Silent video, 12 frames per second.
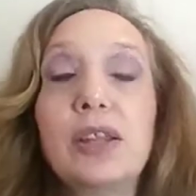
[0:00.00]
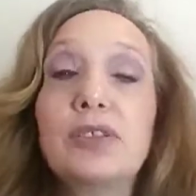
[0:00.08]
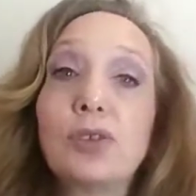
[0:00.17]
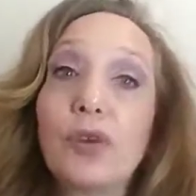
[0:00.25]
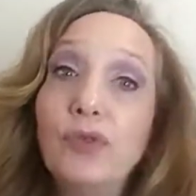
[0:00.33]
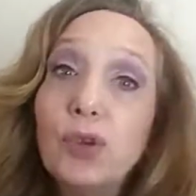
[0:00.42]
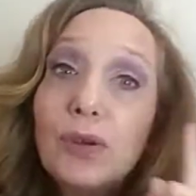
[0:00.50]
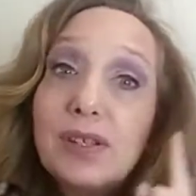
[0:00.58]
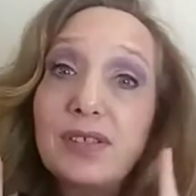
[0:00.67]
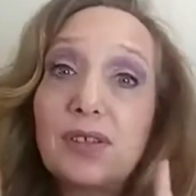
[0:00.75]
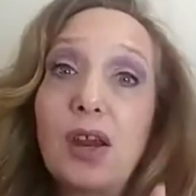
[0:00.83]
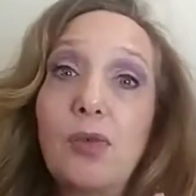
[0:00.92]
And so if you can
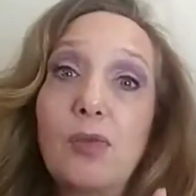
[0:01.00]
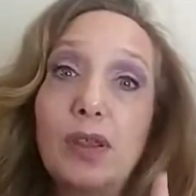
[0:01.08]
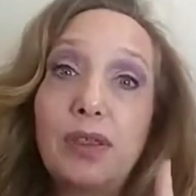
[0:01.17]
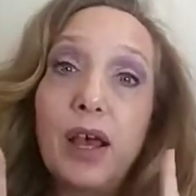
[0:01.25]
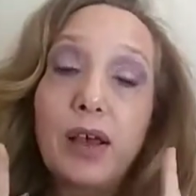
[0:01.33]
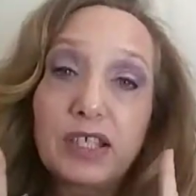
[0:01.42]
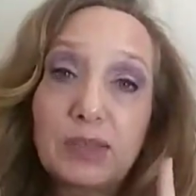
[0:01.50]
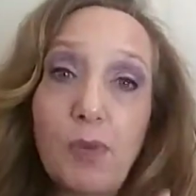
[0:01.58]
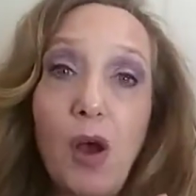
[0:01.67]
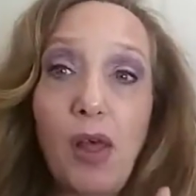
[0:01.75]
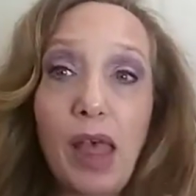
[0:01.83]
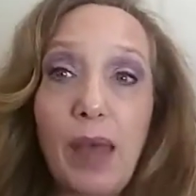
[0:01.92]
start with a
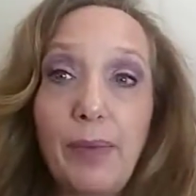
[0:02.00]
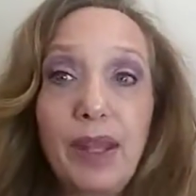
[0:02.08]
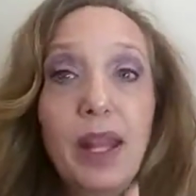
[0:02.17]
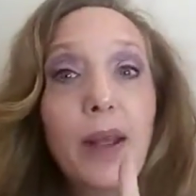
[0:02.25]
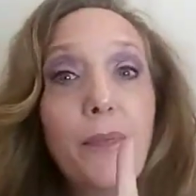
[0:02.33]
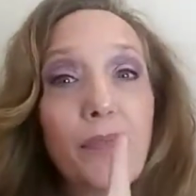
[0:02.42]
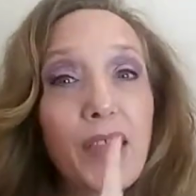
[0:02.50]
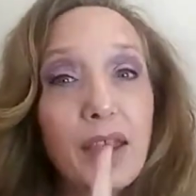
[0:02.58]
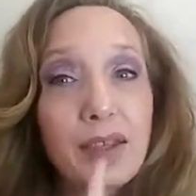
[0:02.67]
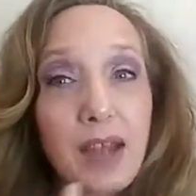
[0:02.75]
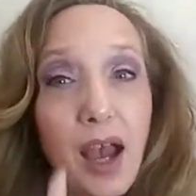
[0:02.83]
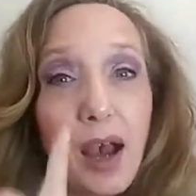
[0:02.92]
small habit
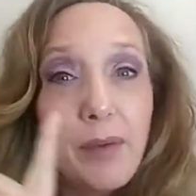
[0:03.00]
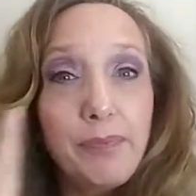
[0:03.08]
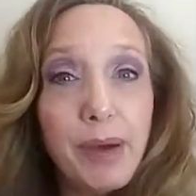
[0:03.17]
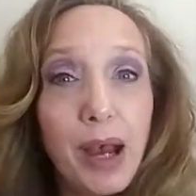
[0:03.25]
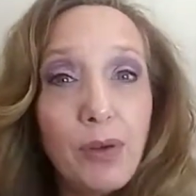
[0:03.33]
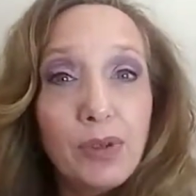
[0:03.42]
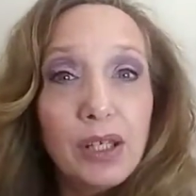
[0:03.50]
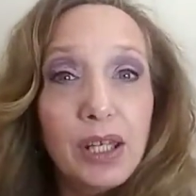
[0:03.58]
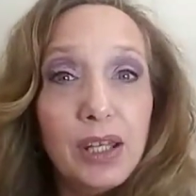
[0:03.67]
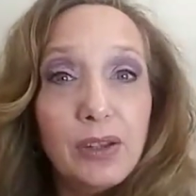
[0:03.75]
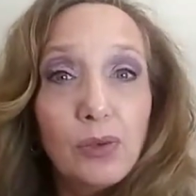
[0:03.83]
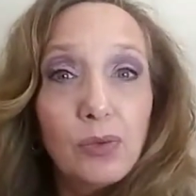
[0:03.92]
and compound it
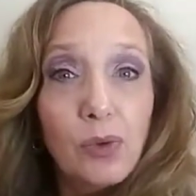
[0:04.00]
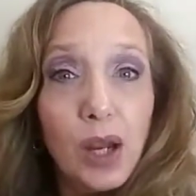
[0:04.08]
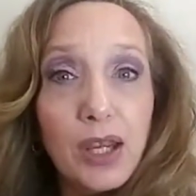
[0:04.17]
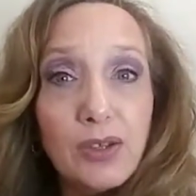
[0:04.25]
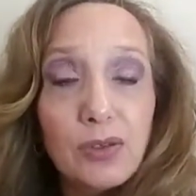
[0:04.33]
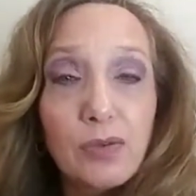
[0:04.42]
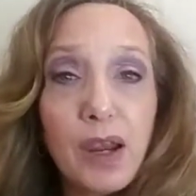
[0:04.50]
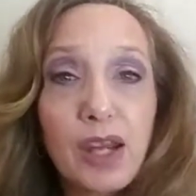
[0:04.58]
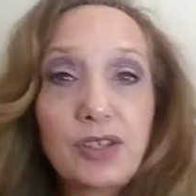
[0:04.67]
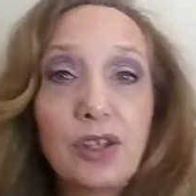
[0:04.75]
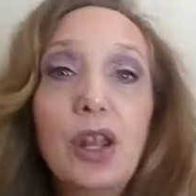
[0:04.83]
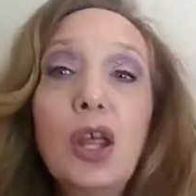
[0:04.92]
in the right
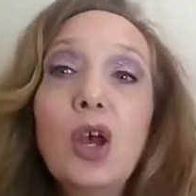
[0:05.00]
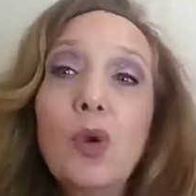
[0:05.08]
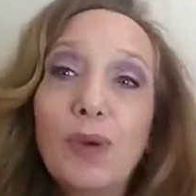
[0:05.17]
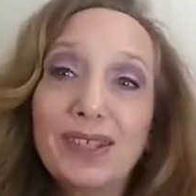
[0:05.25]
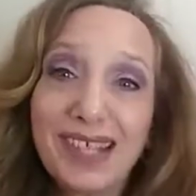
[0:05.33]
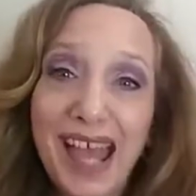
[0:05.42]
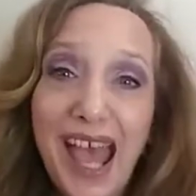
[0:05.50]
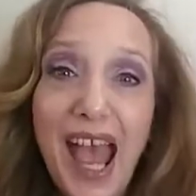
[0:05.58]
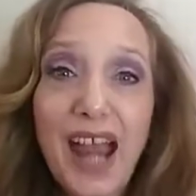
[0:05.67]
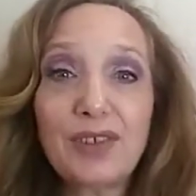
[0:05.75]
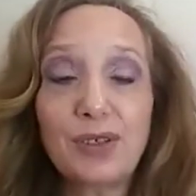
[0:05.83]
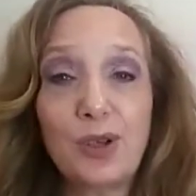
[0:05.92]
direction, what's
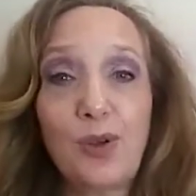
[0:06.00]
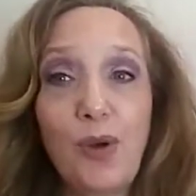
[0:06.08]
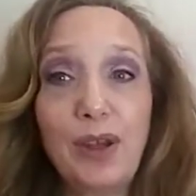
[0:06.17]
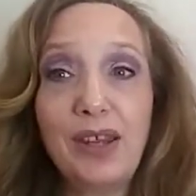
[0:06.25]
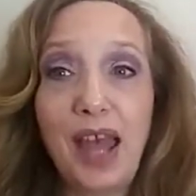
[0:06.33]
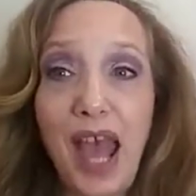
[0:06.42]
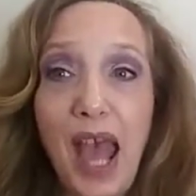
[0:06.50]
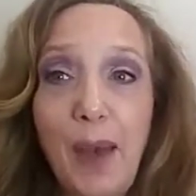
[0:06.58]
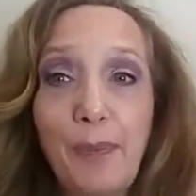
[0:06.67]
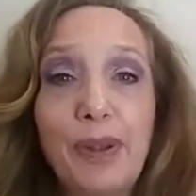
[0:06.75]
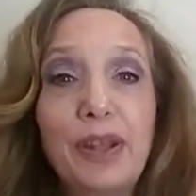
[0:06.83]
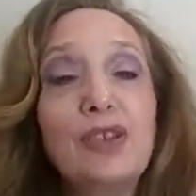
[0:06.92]
actually going to
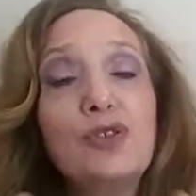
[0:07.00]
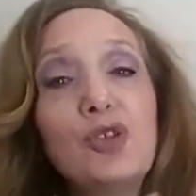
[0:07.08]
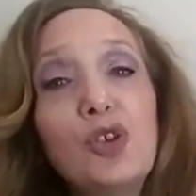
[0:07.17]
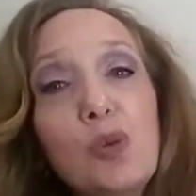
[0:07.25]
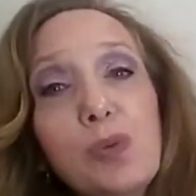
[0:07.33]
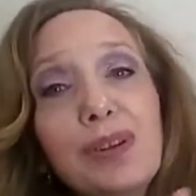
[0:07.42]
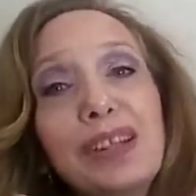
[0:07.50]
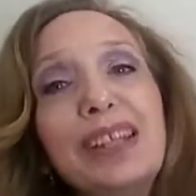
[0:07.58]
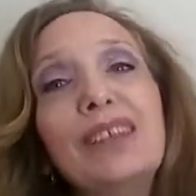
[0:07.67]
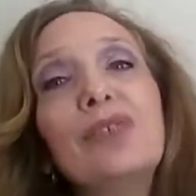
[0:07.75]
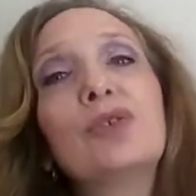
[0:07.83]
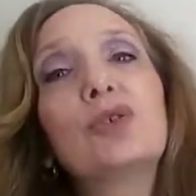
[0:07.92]
happen is you will
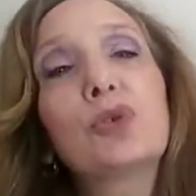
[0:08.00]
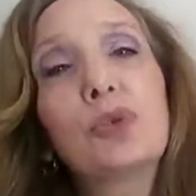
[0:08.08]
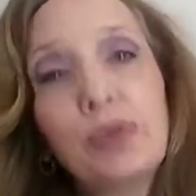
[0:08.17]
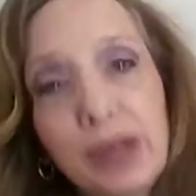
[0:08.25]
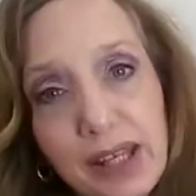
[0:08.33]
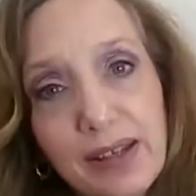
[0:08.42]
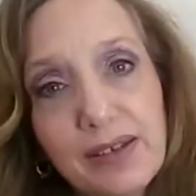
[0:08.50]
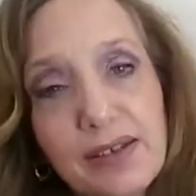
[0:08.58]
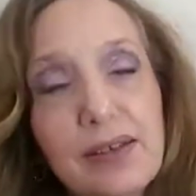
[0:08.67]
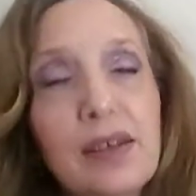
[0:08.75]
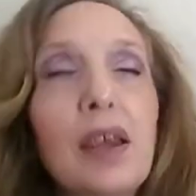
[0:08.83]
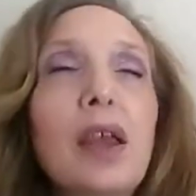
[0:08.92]

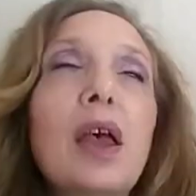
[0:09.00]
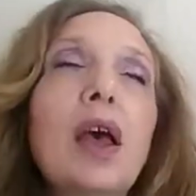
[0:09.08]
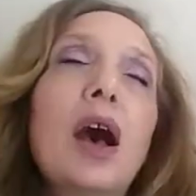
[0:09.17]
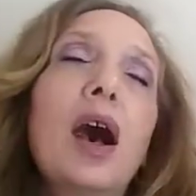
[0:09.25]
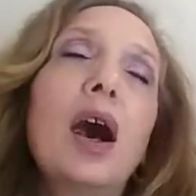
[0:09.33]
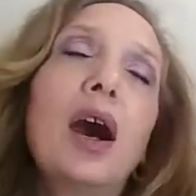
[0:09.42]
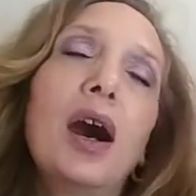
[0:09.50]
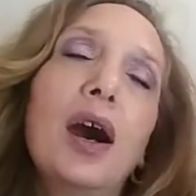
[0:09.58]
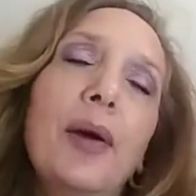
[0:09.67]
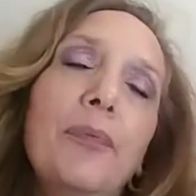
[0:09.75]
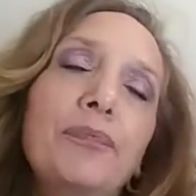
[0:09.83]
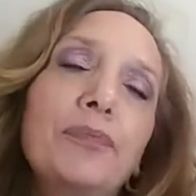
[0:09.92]
increase
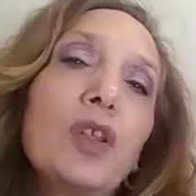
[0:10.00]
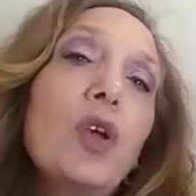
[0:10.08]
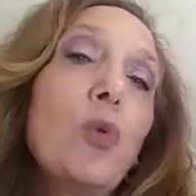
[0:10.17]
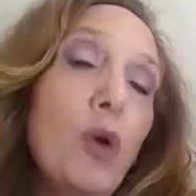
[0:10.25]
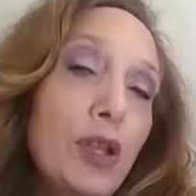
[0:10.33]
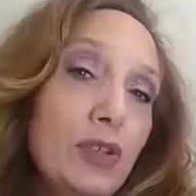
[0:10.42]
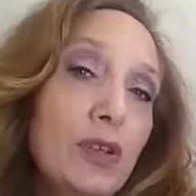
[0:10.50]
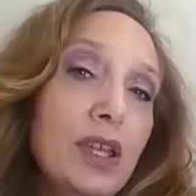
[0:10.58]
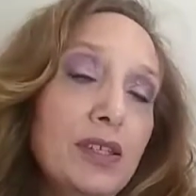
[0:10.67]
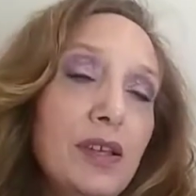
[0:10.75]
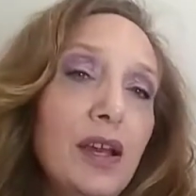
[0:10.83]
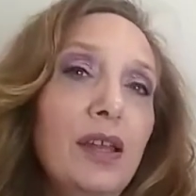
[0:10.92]
um, what you
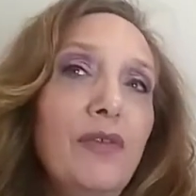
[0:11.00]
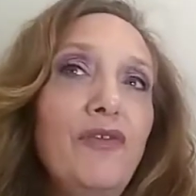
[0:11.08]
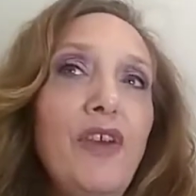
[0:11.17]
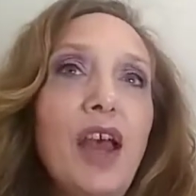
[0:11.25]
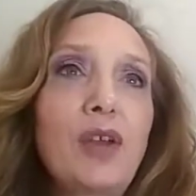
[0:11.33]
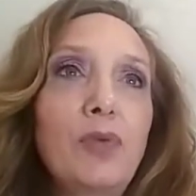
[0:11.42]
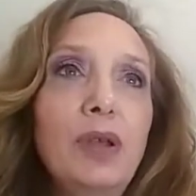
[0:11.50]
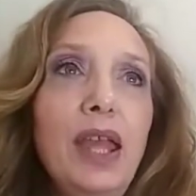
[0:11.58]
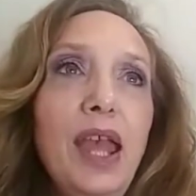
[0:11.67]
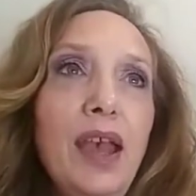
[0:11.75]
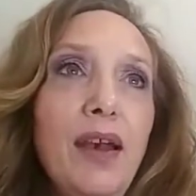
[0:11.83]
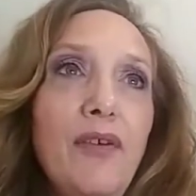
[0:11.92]
get done. In fact, we
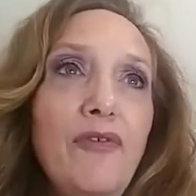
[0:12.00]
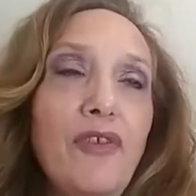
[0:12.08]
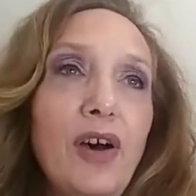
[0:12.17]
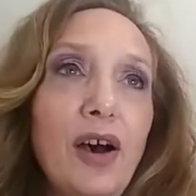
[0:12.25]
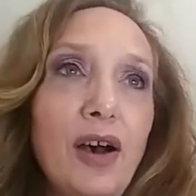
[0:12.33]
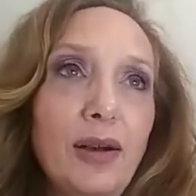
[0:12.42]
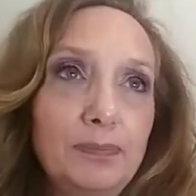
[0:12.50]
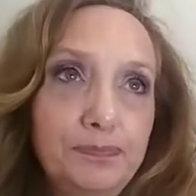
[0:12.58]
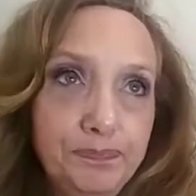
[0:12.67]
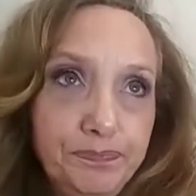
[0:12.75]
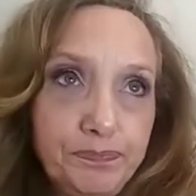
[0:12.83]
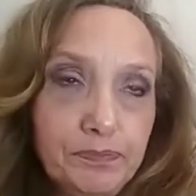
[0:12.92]
have
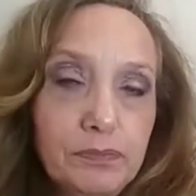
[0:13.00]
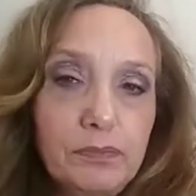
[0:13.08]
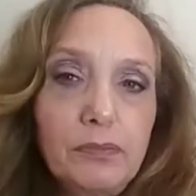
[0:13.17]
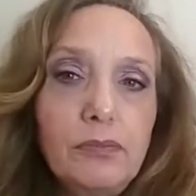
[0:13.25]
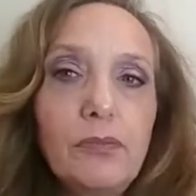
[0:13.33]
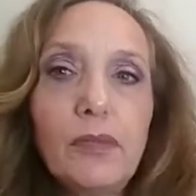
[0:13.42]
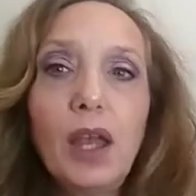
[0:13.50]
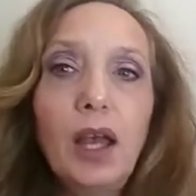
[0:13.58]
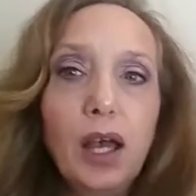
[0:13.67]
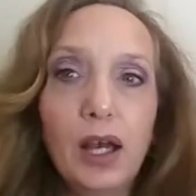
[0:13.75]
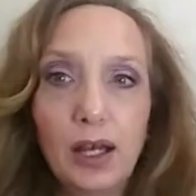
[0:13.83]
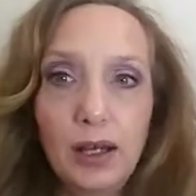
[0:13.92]
um,
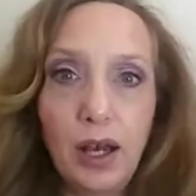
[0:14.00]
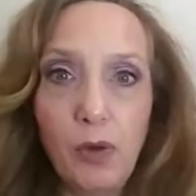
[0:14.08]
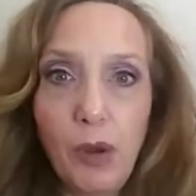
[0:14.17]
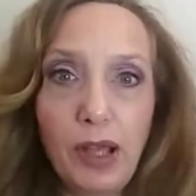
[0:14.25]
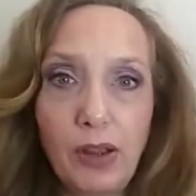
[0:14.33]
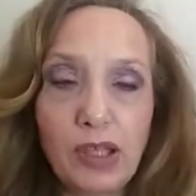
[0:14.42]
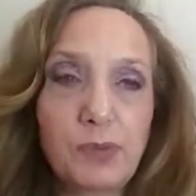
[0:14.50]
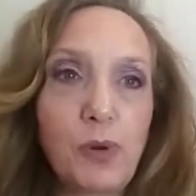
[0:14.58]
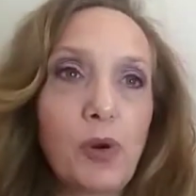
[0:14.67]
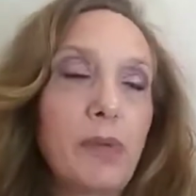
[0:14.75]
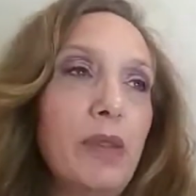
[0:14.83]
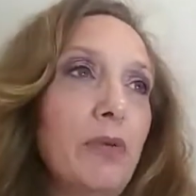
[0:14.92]
uh, a weight loss
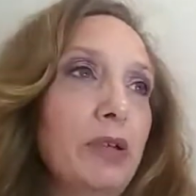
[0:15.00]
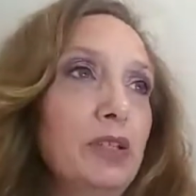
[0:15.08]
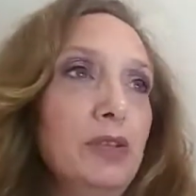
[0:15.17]
program that we do